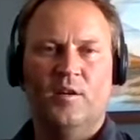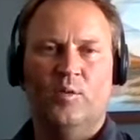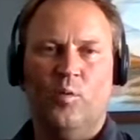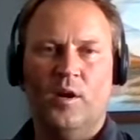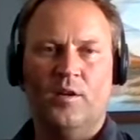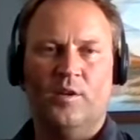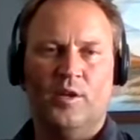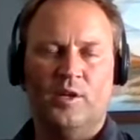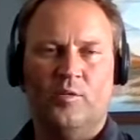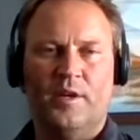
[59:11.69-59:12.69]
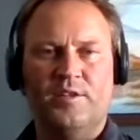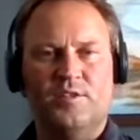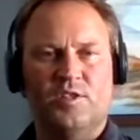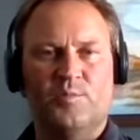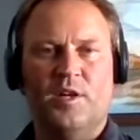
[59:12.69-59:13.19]
what are the real
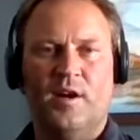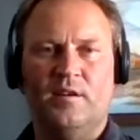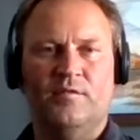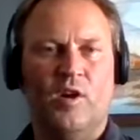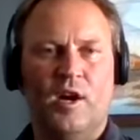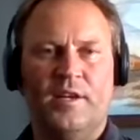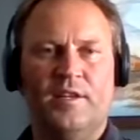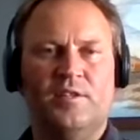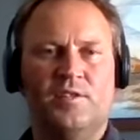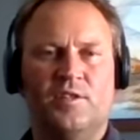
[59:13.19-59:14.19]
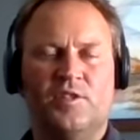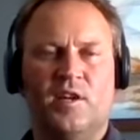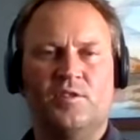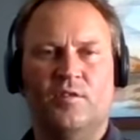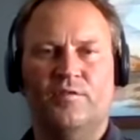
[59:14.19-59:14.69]
reasons behind a variety's
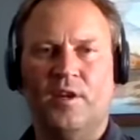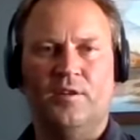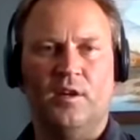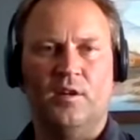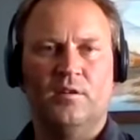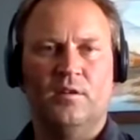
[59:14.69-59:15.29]
success or failure?